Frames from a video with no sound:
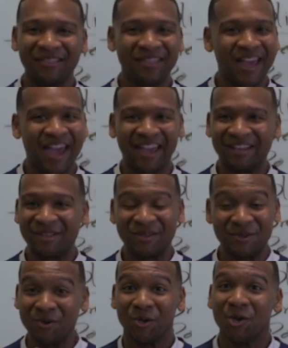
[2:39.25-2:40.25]
that
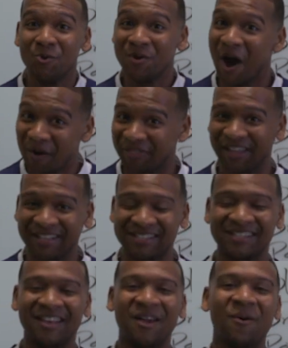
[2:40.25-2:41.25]
you know
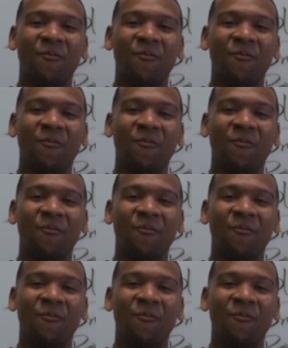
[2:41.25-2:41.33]
this.